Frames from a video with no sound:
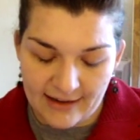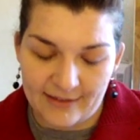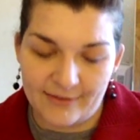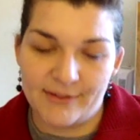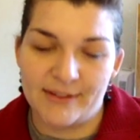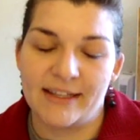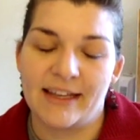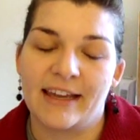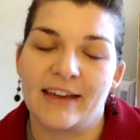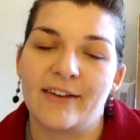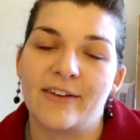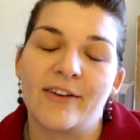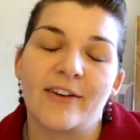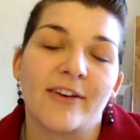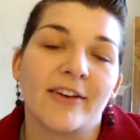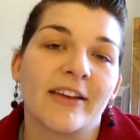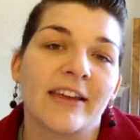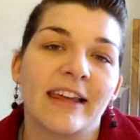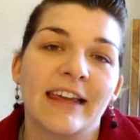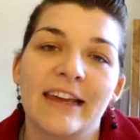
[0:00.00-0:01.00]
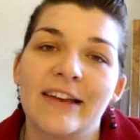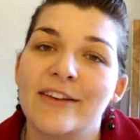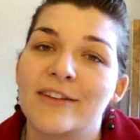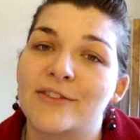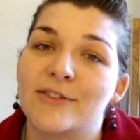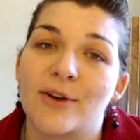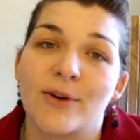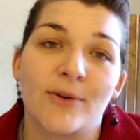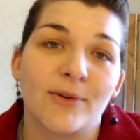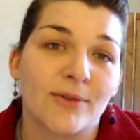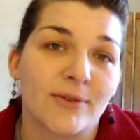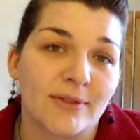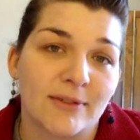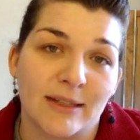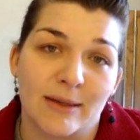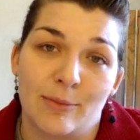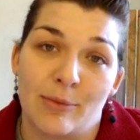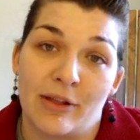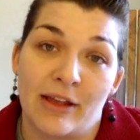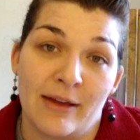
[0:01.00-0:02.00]
And I was like, oh, he could
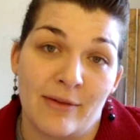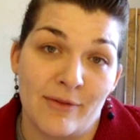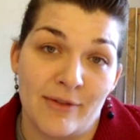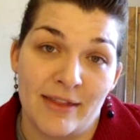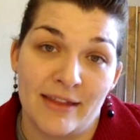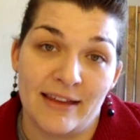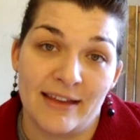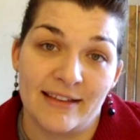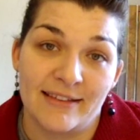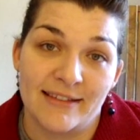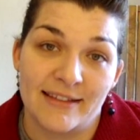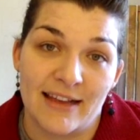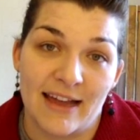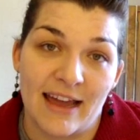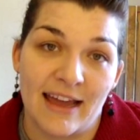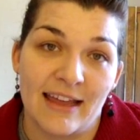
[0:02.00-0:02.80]
totally play with this.